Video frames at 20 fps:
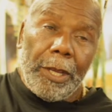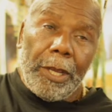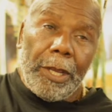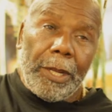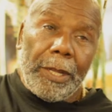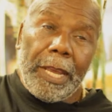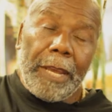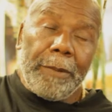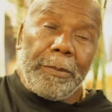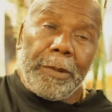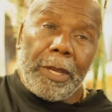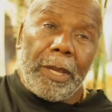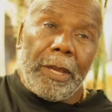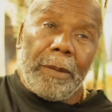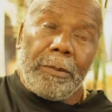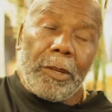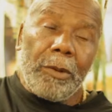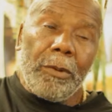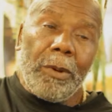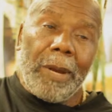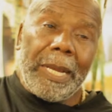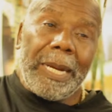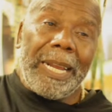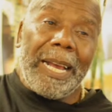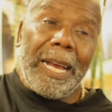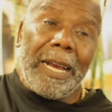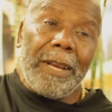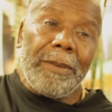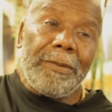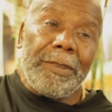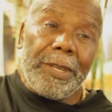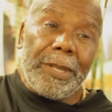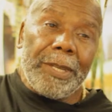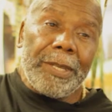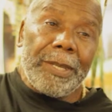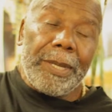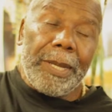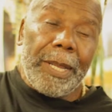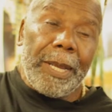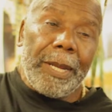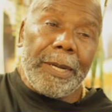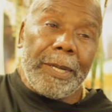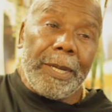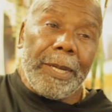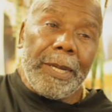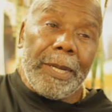that becomes quite obvious that